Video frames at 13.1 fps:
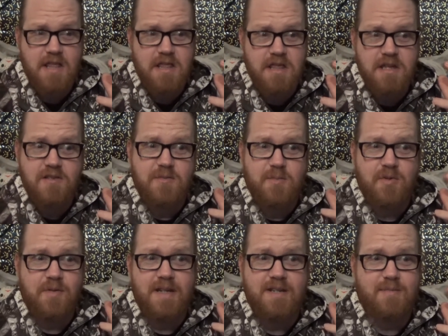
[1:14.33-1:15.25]
this
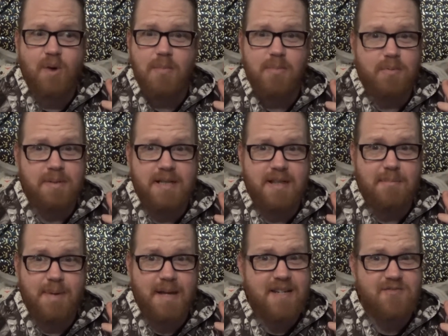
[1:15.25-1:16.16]
movie is probably the
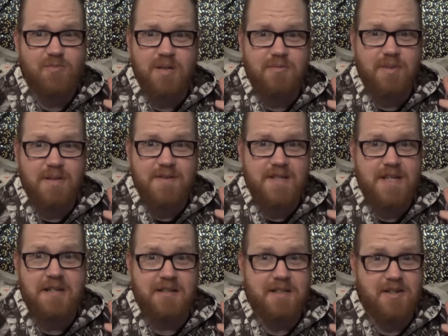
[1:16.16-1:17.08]
best one we've
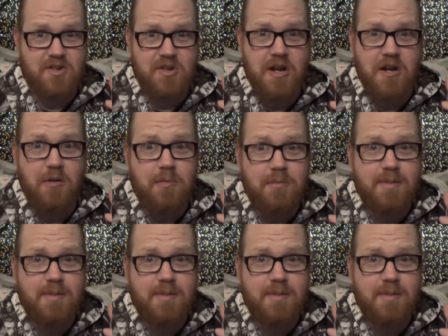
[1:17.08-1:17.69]
seen on this show.